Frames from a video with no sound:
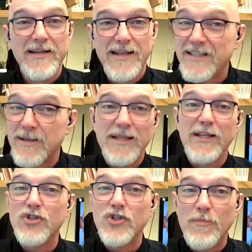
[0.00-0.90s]
That's
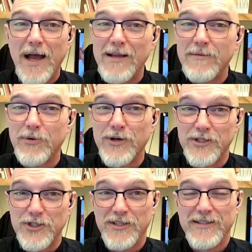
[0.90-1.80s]
something that Joe Biden
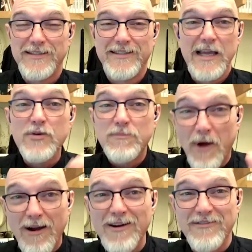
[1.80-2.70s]
pushed. He was
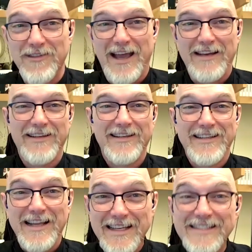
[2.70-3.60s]
part of that.
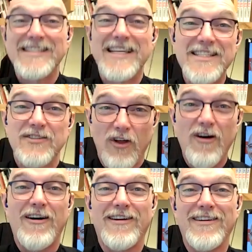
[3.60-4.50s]
This is his
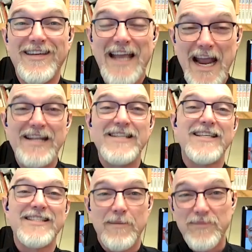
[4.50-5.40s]
law, and
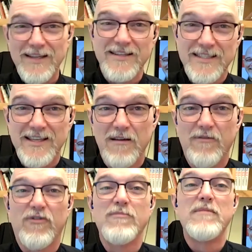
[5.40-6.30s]
he's exempting his
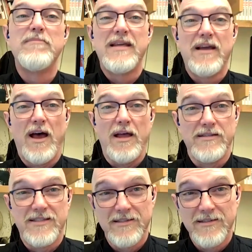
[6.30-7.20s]
son from it
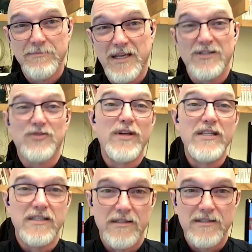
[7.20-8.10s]
because
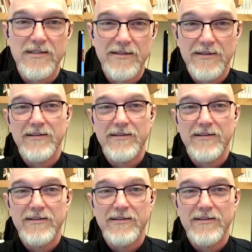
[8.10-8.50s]
reasons.